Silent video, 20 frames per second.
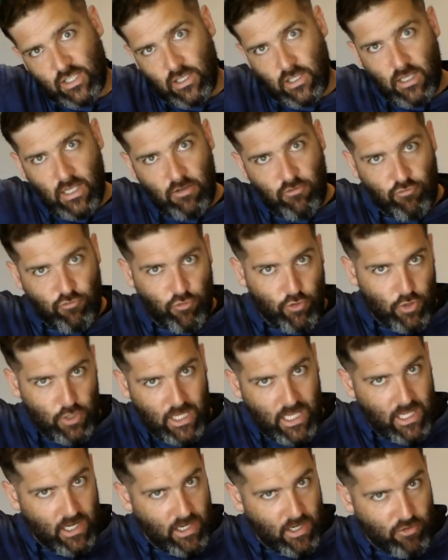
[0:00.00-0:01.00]
root
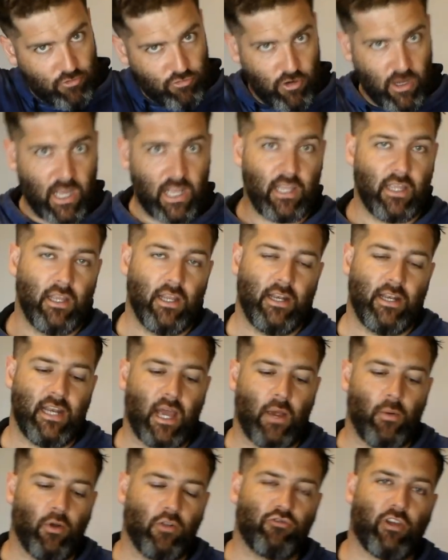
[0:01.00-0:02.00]
area dry. Now
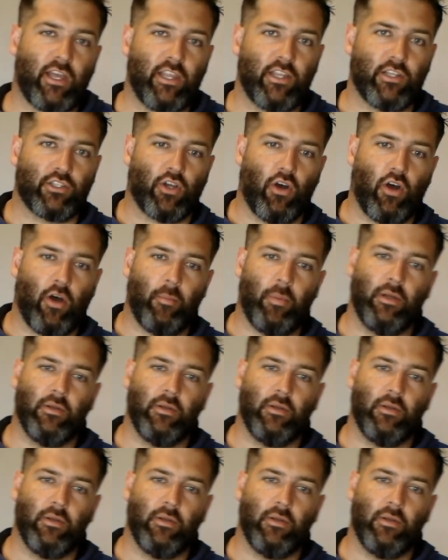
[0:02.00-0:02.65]
I'll dry the top